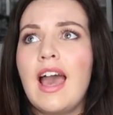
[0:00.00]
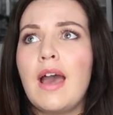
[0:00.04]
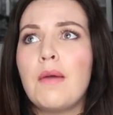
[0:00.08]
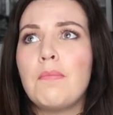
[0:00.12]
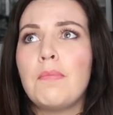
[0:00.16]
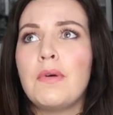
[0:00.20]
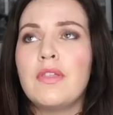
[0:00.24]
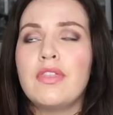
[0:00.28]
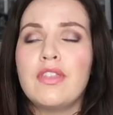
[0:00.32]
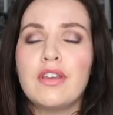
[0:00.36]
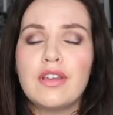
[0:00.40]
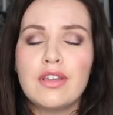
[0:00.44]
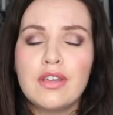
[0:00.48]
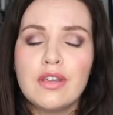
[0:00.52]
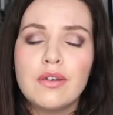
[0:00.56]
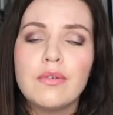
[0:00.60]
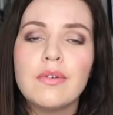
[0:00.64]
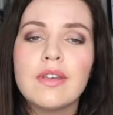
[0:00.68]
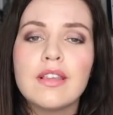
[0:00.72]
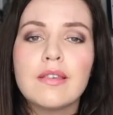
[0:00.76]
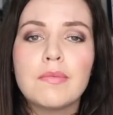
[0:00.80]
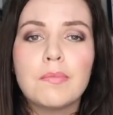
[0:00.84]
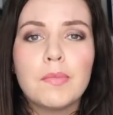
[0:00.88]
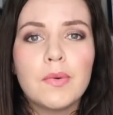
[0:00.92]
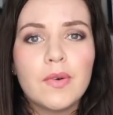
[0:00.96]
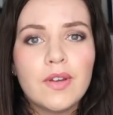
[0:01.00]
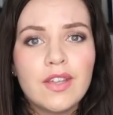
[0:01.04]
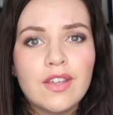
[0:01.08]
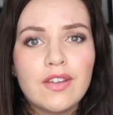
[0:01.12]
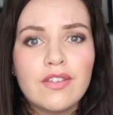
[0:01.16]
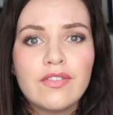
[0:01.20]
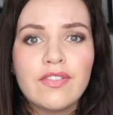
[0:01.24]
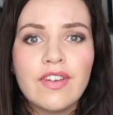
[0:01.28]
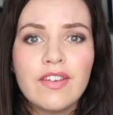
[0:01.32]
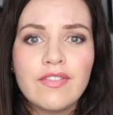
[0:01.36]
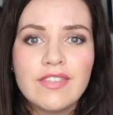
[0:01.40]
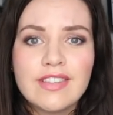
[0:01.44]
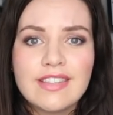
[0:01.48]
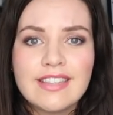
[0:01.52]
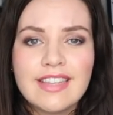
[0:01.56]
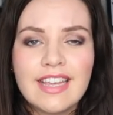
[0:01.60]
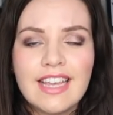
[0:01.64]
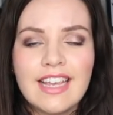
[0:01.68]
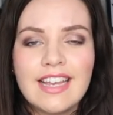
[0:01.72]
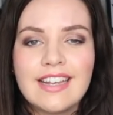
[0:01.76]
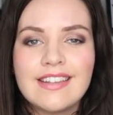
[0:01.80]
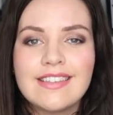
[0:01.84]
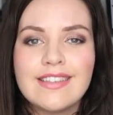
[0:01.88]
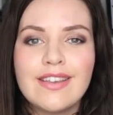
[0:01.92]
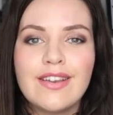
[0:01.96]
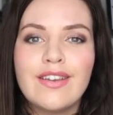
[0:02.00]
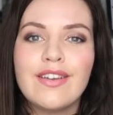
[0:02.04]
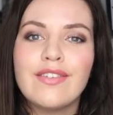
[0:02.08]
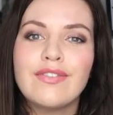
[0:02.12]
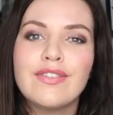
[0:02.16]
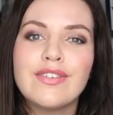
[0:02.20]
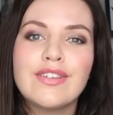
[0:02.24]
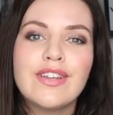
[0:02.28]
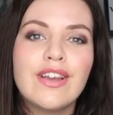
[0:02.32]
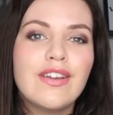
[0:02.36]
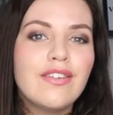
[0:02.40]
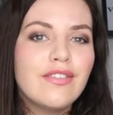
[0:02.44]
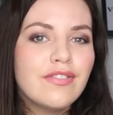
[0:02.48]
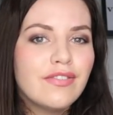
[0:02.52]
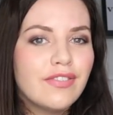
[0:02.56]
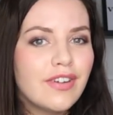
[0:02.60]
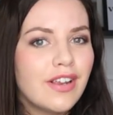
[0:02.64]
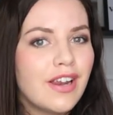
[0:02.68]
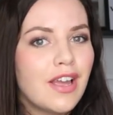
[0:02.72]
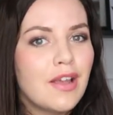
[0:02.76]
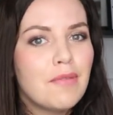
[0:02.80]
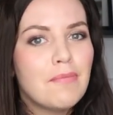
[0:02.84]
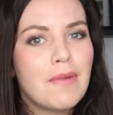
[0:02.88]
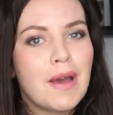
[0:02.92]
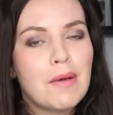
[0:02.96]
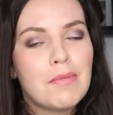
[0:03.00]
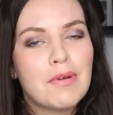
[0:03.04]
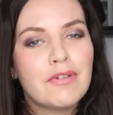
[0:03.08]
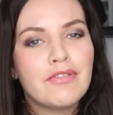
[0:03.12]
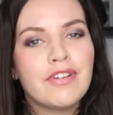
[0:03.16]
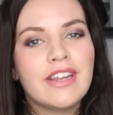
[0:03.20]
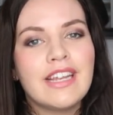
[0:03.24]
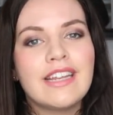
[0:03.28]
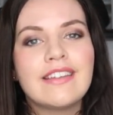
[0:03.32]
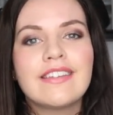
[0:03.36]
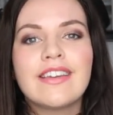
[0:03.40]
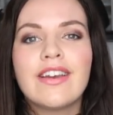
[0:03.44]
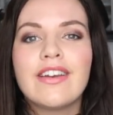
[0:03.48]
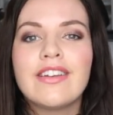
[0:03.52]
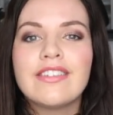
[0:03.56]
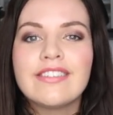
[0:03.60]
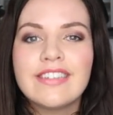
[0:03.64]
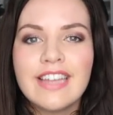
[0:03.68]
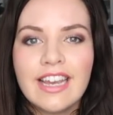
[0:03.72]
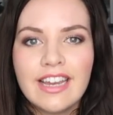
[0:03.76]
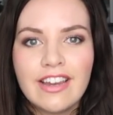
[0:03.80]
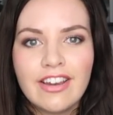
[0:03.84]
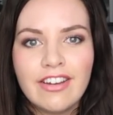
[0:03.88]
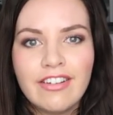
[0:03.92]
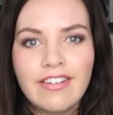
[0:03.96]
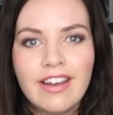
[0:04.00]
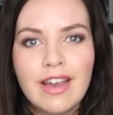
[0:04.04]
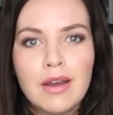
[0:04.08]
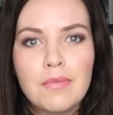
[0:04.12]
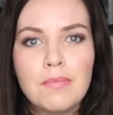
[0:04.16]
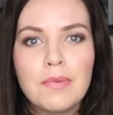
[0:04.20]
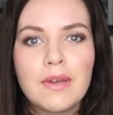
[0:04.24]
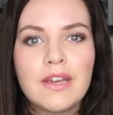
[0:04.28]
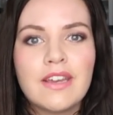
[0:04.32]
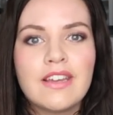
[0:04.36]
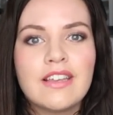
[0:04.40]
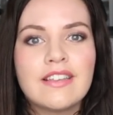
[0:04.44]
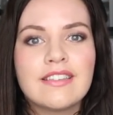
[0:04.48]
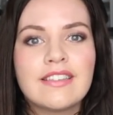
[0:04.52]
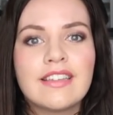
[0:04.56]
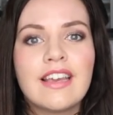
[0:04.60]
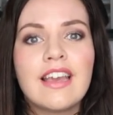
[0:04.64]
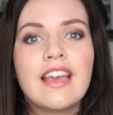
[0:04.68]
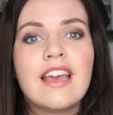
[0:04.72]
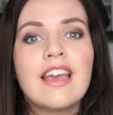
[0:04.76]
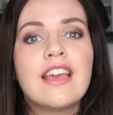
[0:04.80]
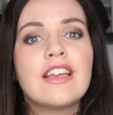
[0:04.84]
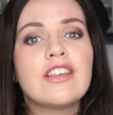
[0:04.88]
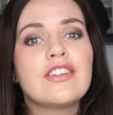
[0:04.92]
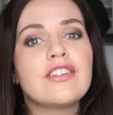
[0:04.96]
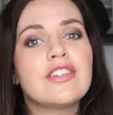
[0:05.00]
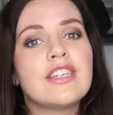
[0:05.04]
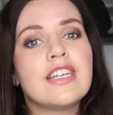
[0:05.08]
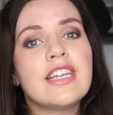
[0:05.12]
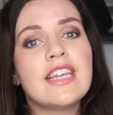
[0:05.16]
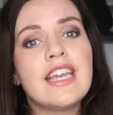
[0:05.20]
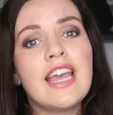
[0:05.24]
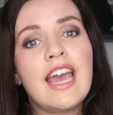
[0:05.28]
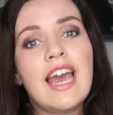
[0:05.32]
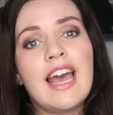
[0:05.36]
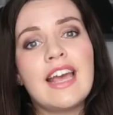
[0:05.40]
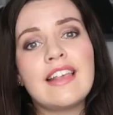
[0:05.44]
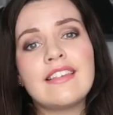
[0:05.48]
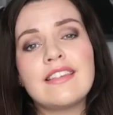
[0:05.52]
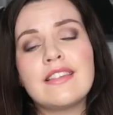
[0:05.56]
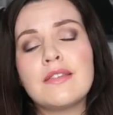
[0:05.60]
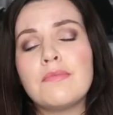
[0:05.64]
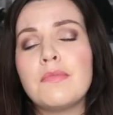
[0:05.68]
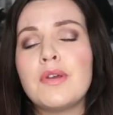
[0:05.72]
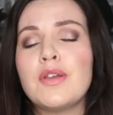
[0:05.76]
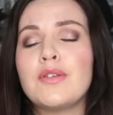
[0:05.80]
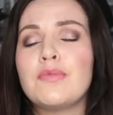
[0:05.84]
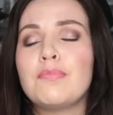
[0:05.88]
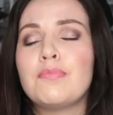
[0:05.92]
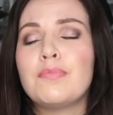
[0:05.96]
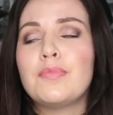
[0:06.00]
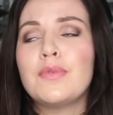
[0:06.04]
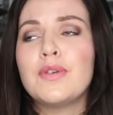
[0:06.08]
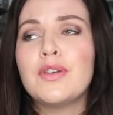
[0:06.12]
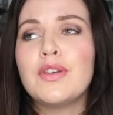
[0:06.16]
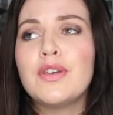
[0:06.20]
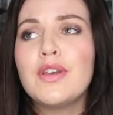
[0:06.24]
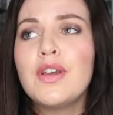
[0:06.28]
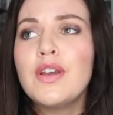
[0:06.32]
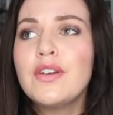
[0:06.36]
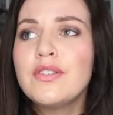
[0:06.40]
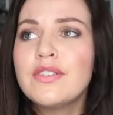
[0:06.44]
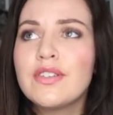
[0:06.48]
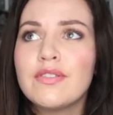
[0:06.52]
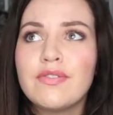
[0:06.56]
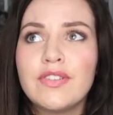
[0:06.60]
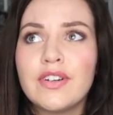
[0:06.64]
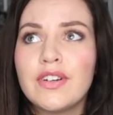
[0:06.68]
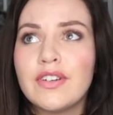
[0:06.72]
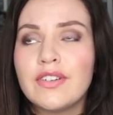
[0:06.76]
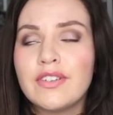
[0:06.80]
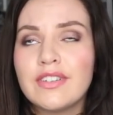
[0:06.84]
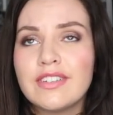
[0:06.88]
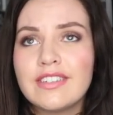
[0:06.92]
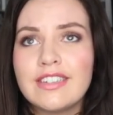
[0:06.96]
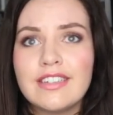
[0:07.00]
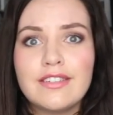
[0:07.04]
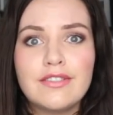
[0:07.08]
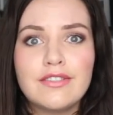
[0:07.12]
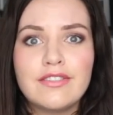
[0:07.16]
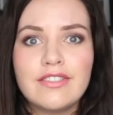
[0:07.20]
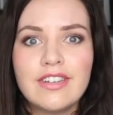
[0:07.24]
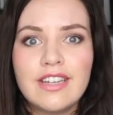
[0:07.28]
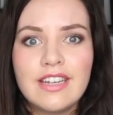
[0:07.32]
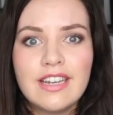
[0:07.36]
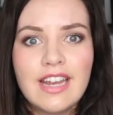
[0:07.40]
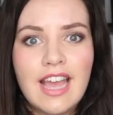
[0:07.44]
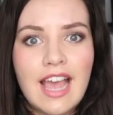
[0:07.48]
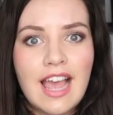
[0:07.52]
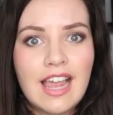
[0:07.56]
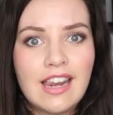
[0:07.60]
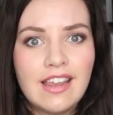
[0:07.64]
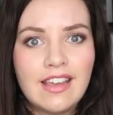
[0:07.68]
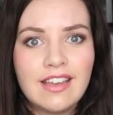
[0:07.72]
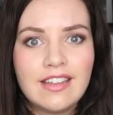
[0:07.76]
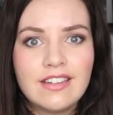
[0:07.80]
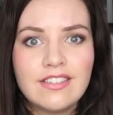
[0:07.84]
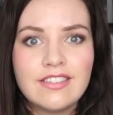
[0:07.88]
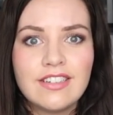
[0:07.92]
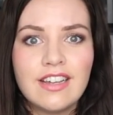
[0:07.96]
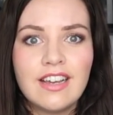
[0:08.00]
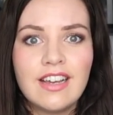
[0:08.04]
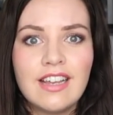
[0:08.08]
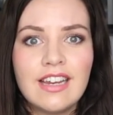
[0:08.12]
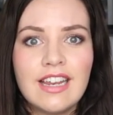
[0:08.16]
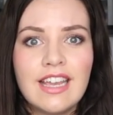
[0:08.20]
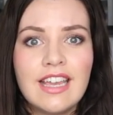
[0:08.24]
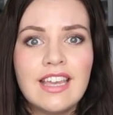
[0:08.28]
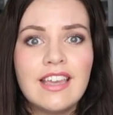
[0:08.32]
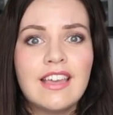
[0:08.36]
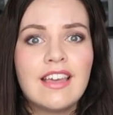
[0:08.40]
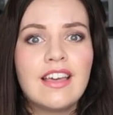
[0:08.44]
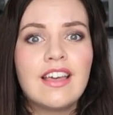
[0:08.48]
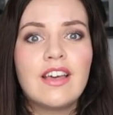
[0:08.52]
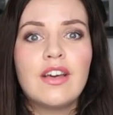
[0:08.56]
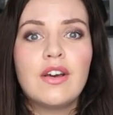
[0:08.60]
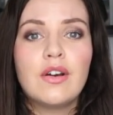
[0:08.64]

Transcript: but the cutest boy you've ever seen. So if you don't follow Mama Reed, go and check her out because she has the most beautiful children, Ella and Charlie.